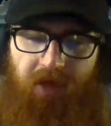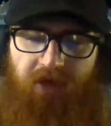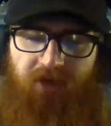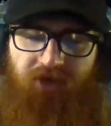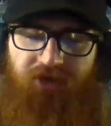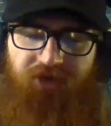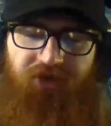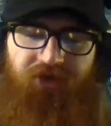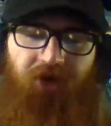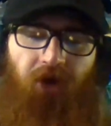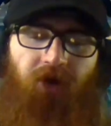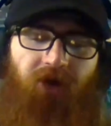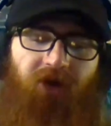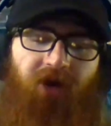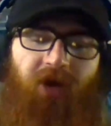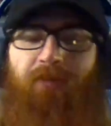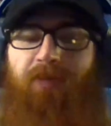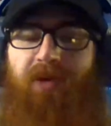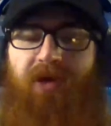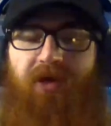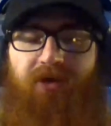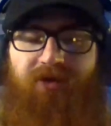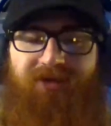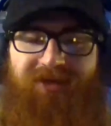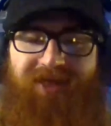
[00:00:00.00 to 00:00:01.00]
Star
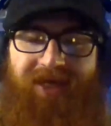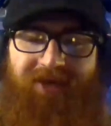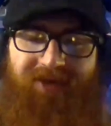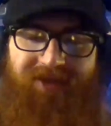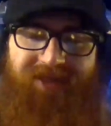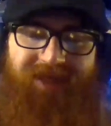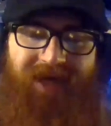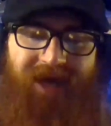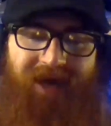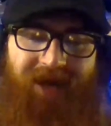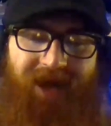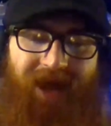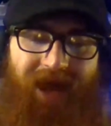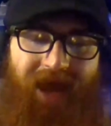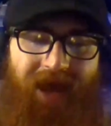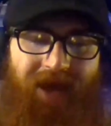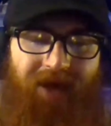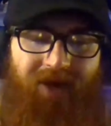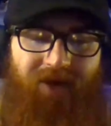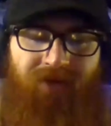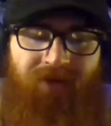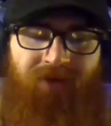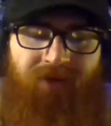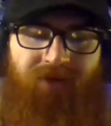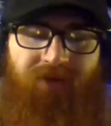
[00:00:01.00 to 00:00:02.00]
appears outside a
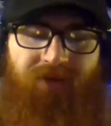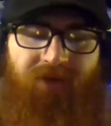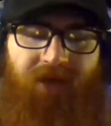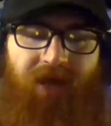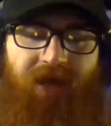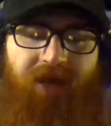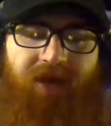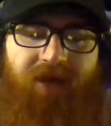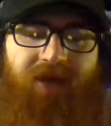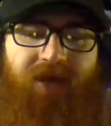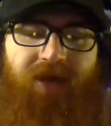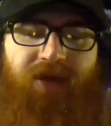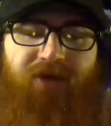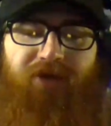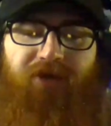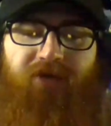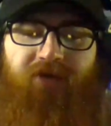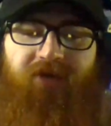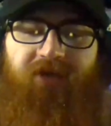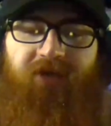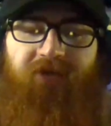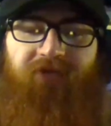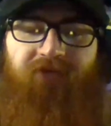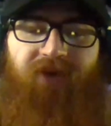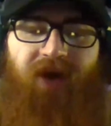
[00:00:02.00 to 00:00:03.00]
house and
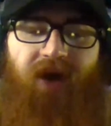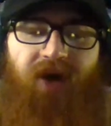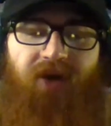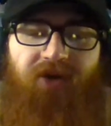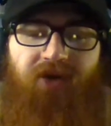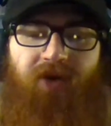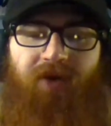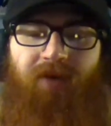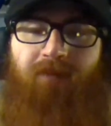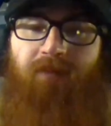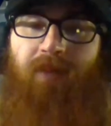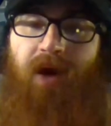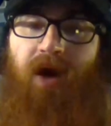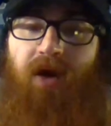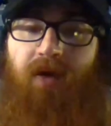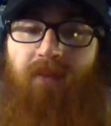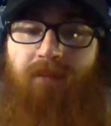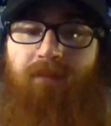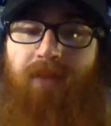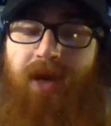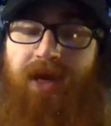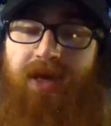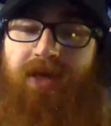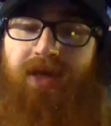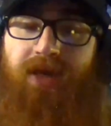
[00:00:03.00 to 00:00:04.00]
enters to find her mom
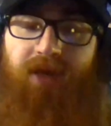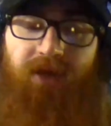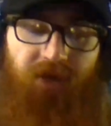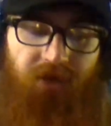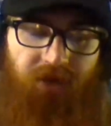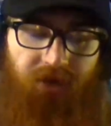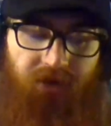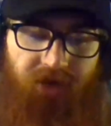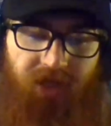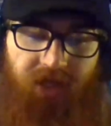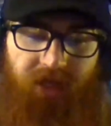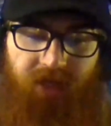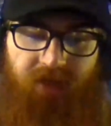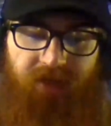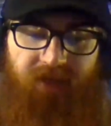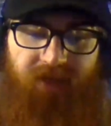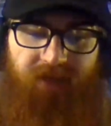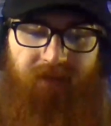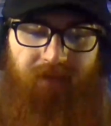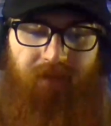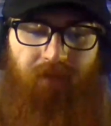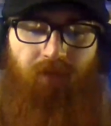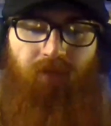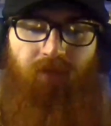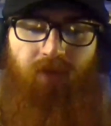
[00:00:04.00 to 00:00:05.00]
making cookies.
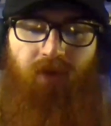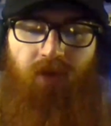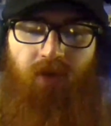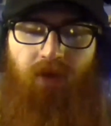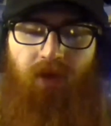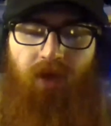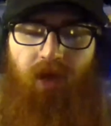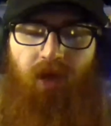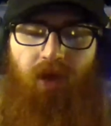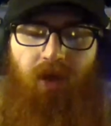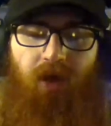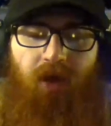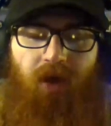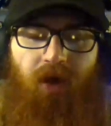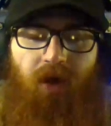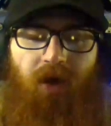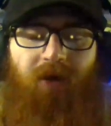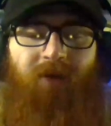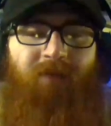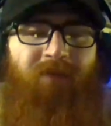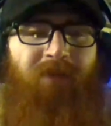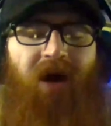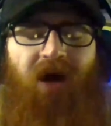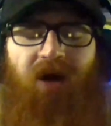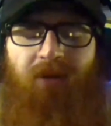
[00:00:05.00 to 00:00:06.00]
Her
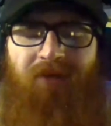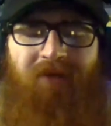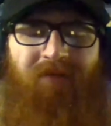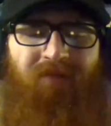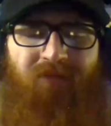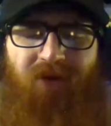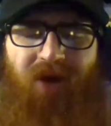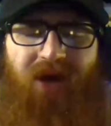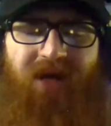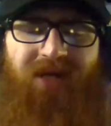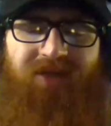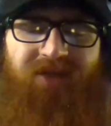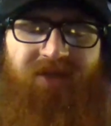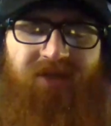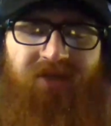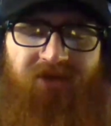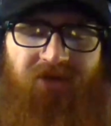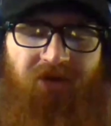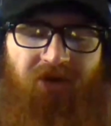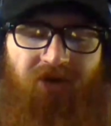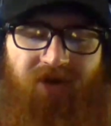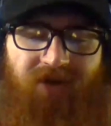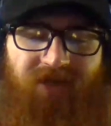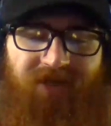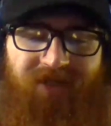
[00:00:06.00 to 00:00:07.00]
mom embraces
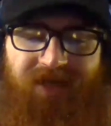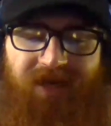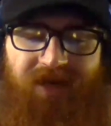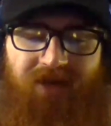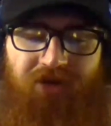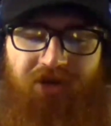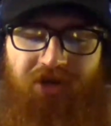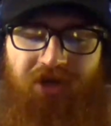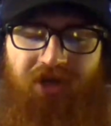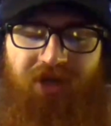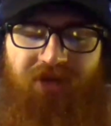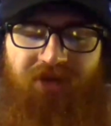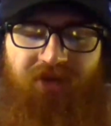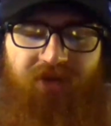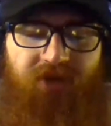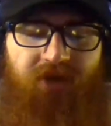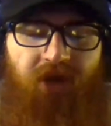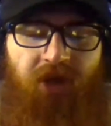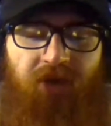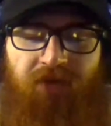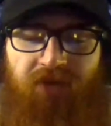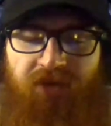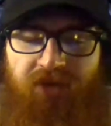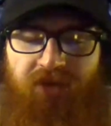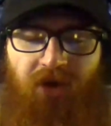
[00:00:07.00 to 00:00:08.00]
her and said she's
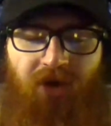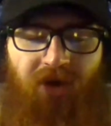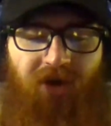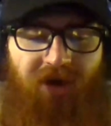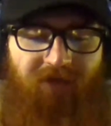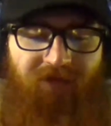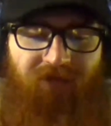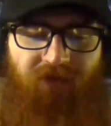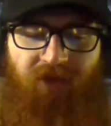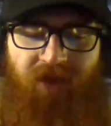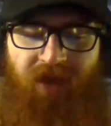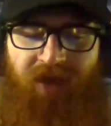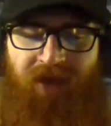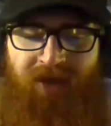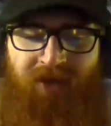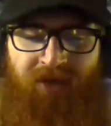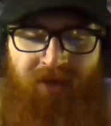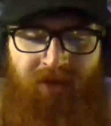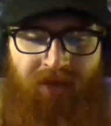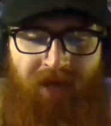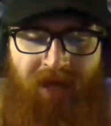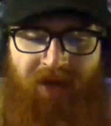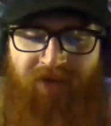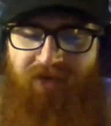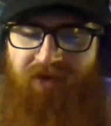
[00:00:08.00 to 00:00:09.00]
so sorry for
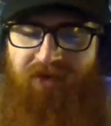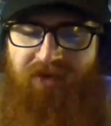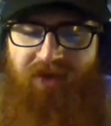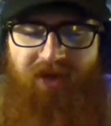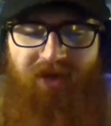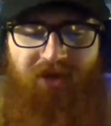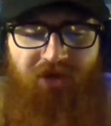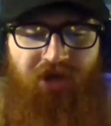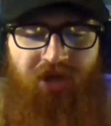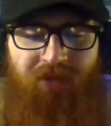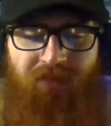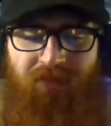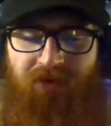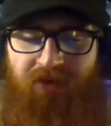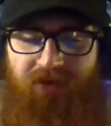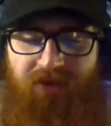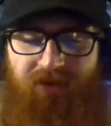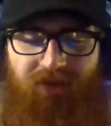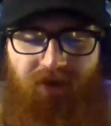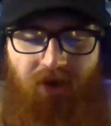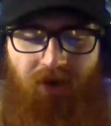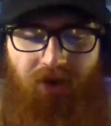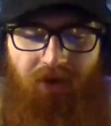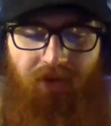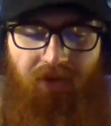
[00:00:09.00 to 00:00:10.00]
everything she put
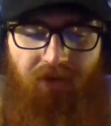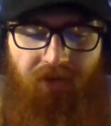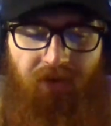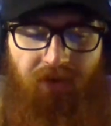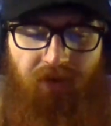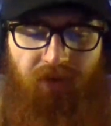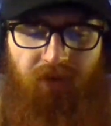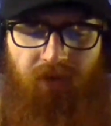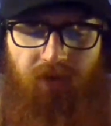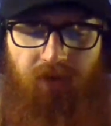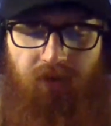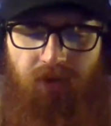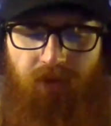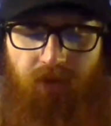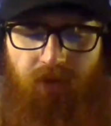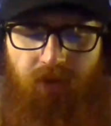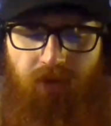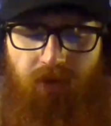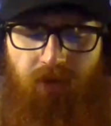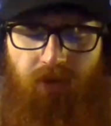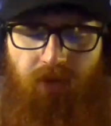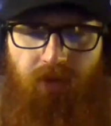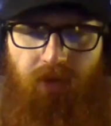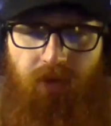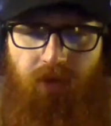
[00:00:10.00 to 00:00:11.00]
Star through.
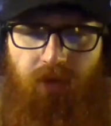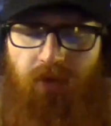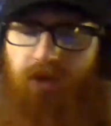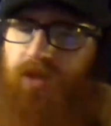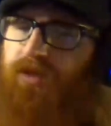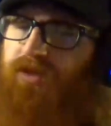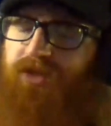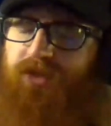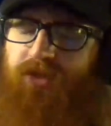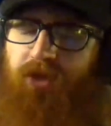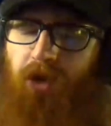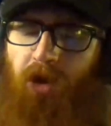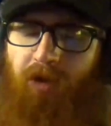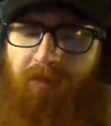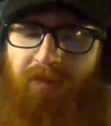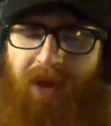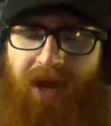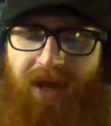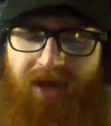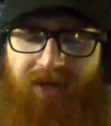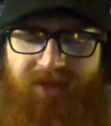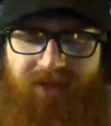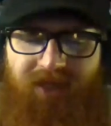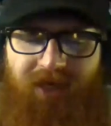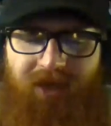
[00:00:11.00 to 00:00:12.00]
And Star
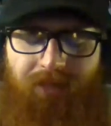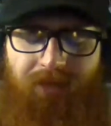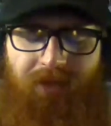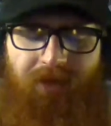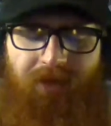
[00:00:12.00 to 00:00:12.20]
backs up